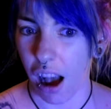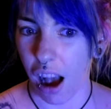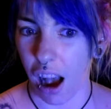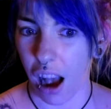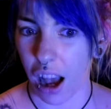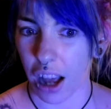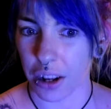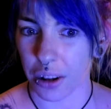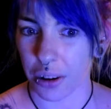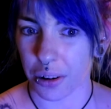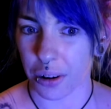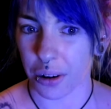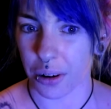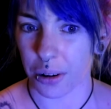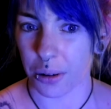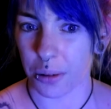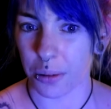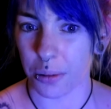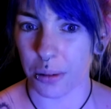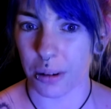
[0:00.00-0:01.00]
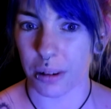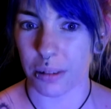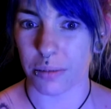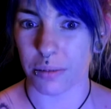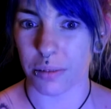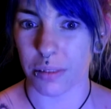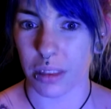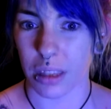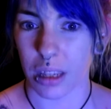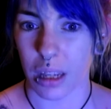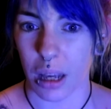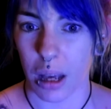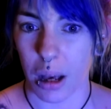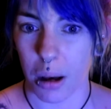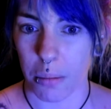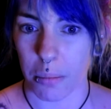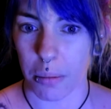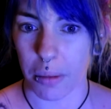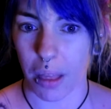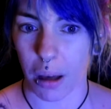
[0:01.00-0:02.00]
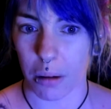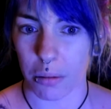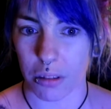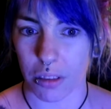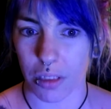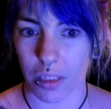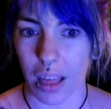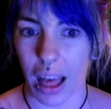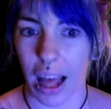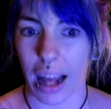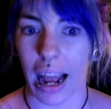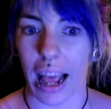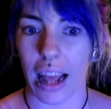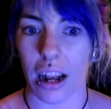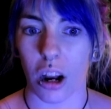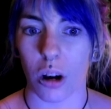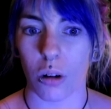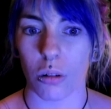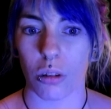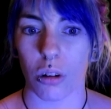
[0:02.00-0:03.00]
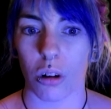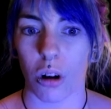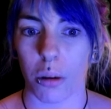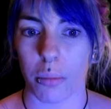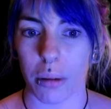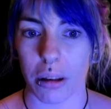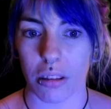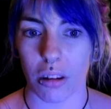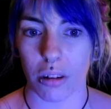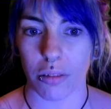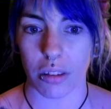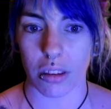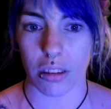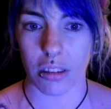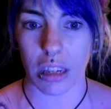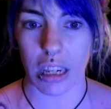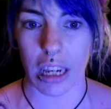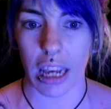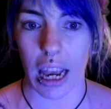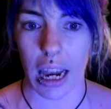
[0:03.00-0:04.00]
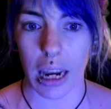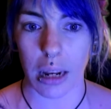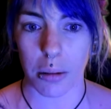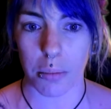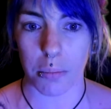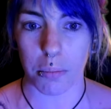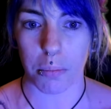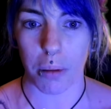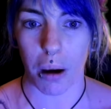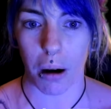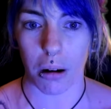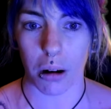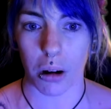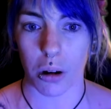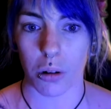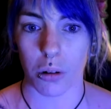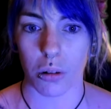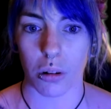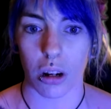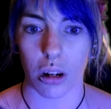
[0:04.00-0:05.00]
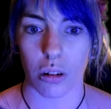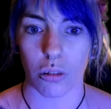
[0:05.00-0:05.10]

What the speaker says: I don't know. But that was that. And I also got myself a Seagate Barracuda